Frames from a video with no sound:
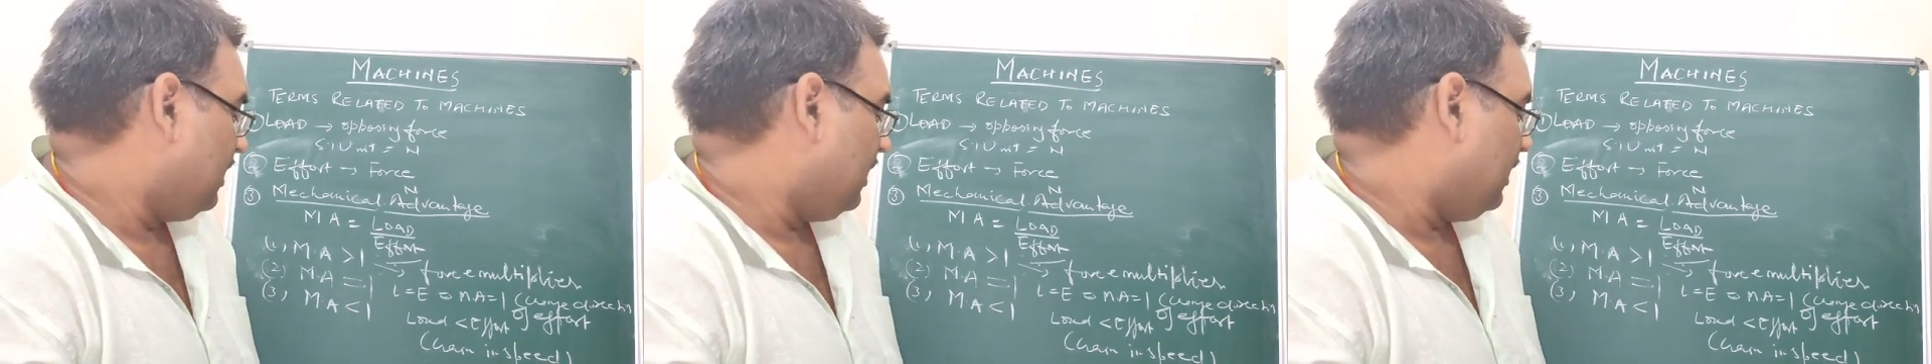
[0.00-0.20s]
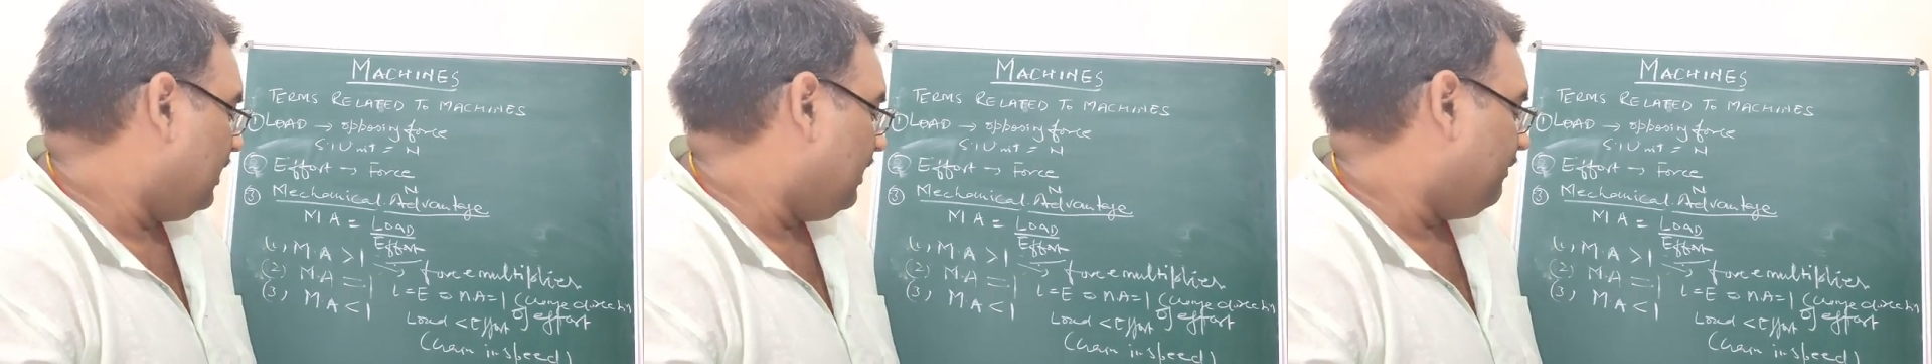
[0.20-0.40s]

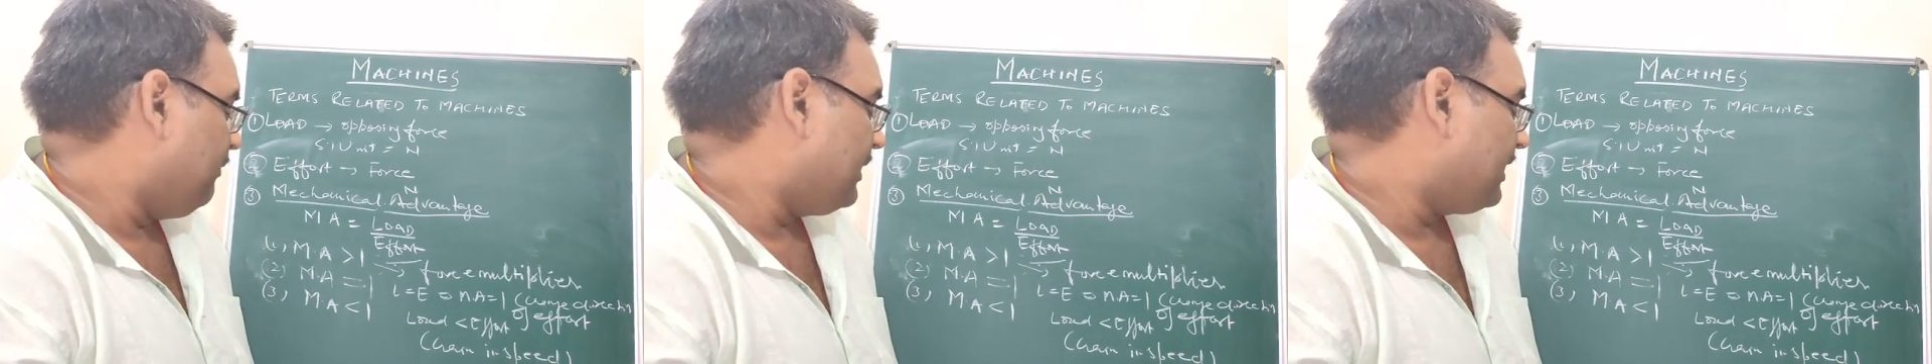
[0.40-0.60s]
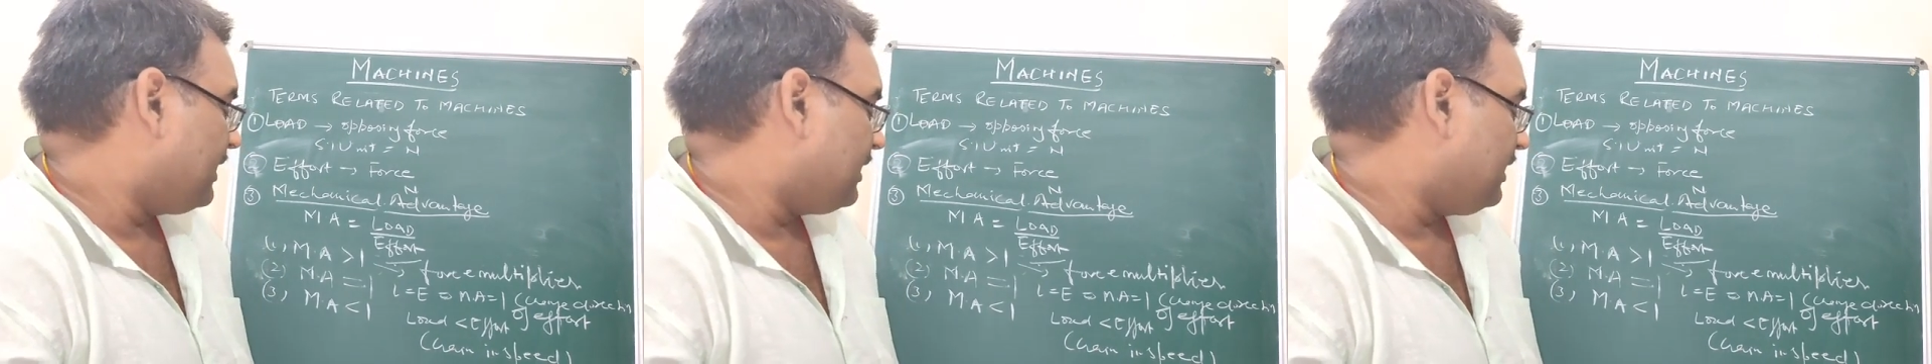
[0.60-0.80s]
if
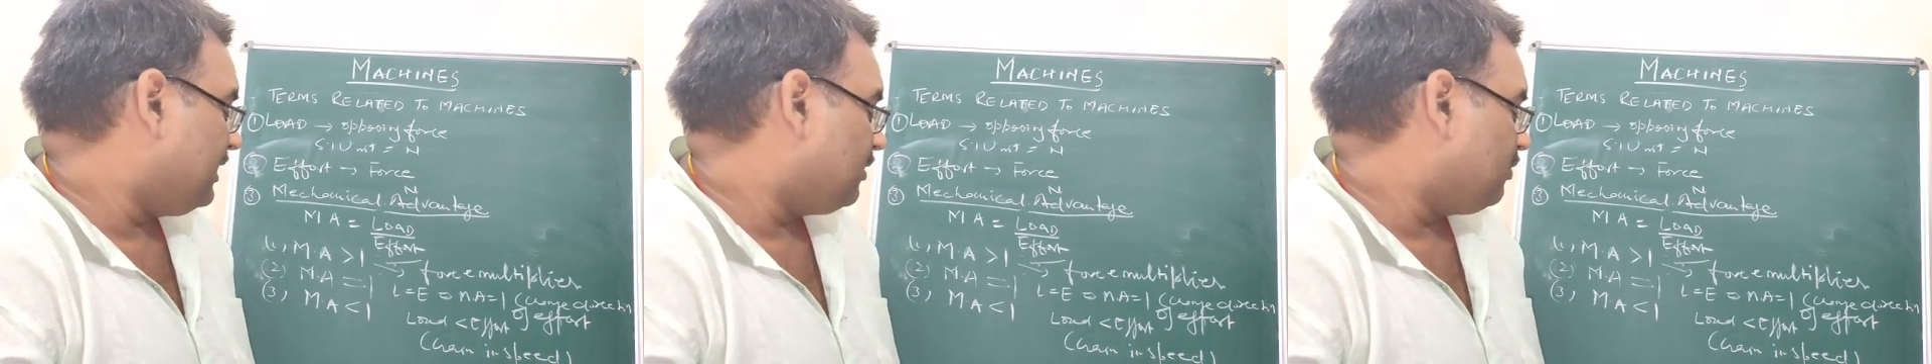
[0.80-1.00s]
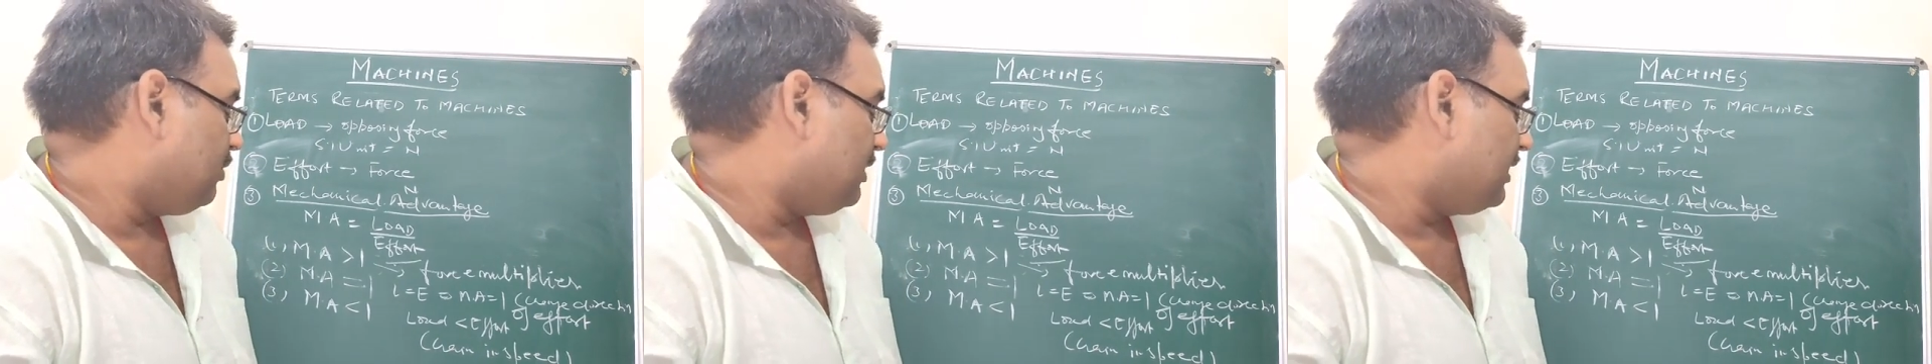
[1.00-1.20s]
mechanical
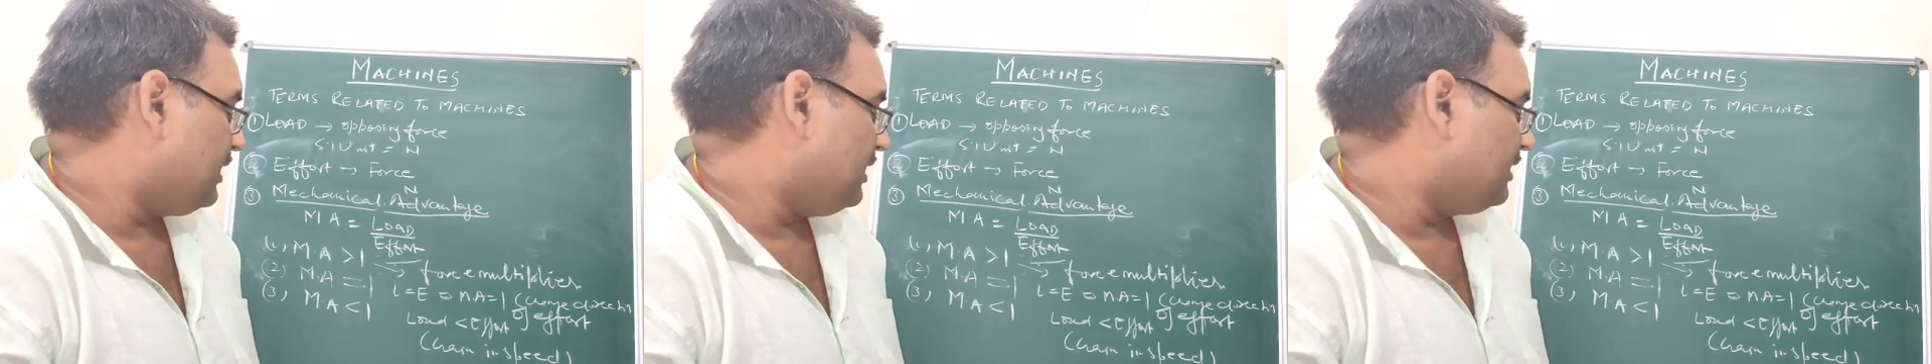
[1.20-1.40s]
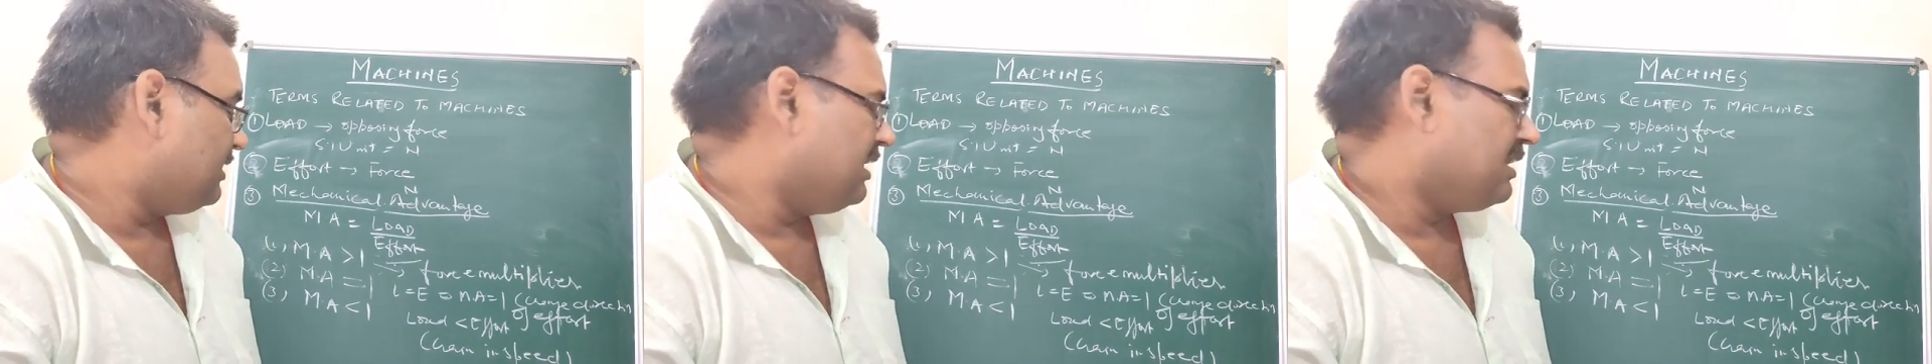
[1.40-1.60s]

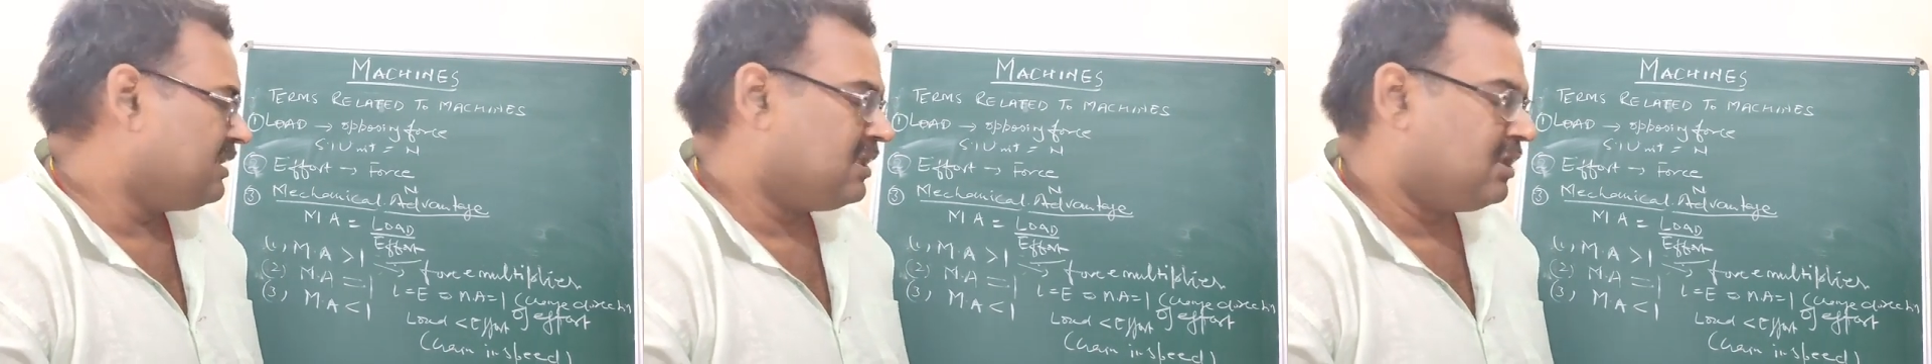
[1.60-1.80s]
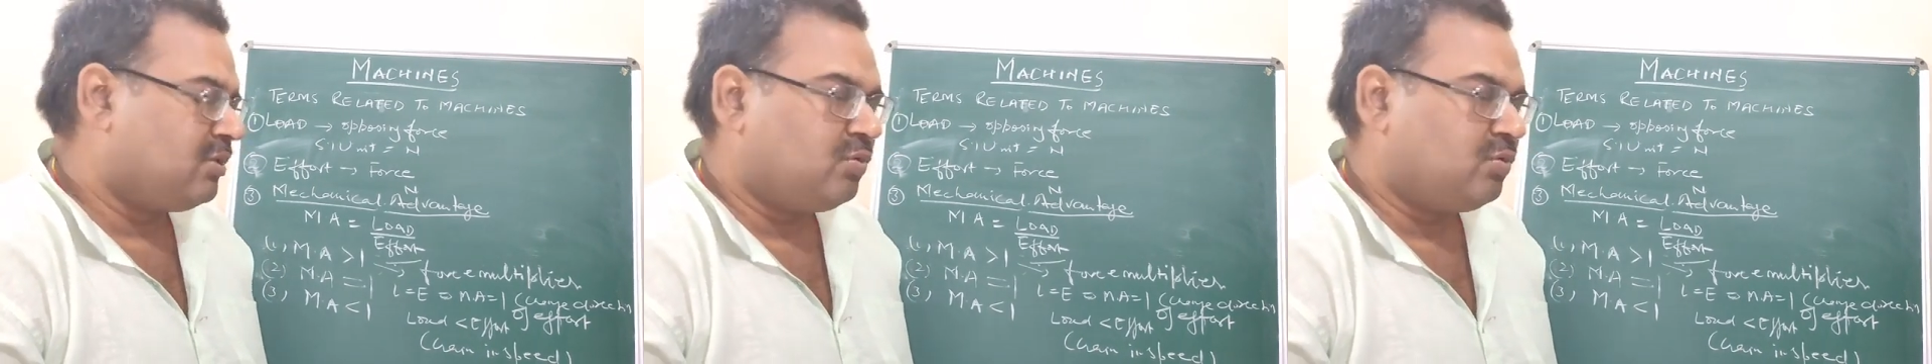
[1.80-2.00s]
advantage is less
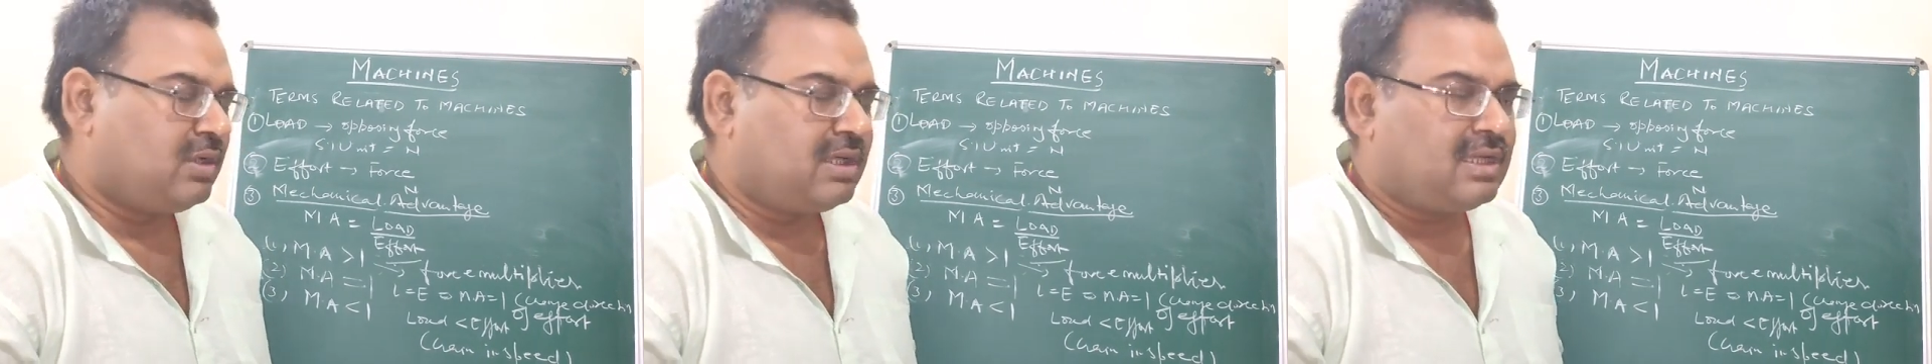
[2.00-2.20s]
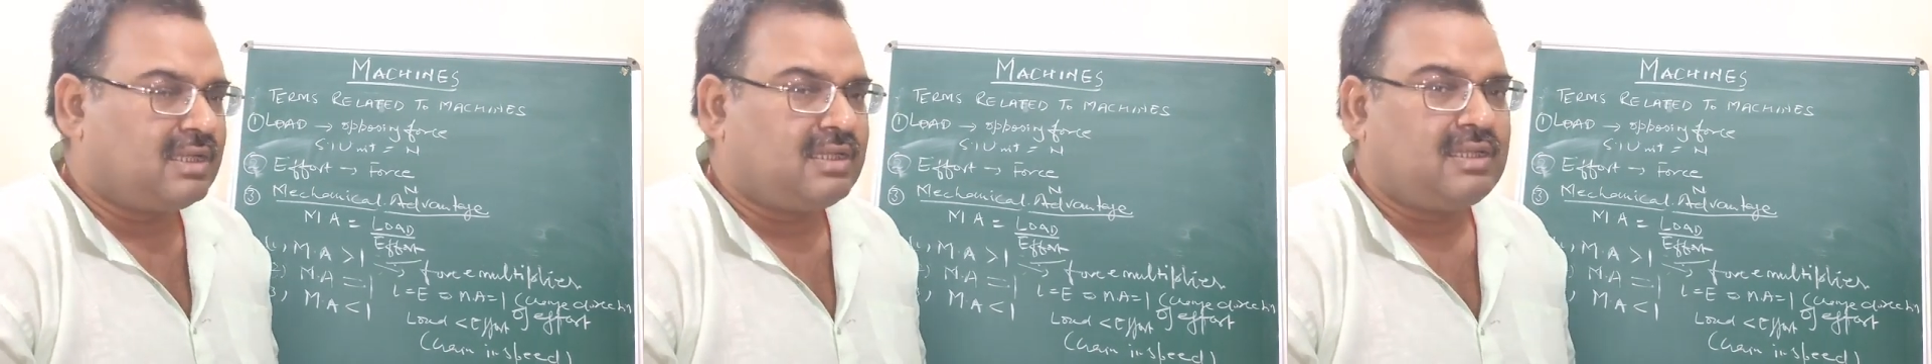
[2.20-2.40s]
than 1,